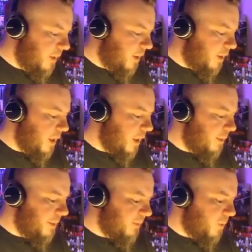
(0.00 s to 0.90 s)

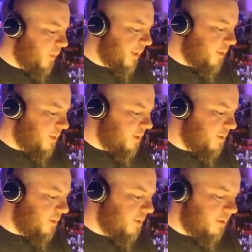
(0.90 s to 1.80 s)
But everyone whinged
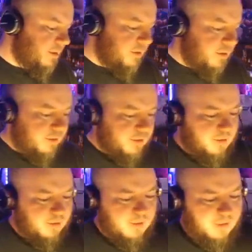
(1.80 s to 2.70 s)

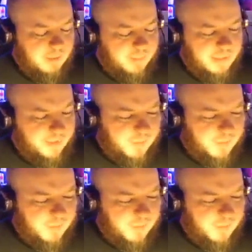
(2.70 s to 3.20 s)
about the way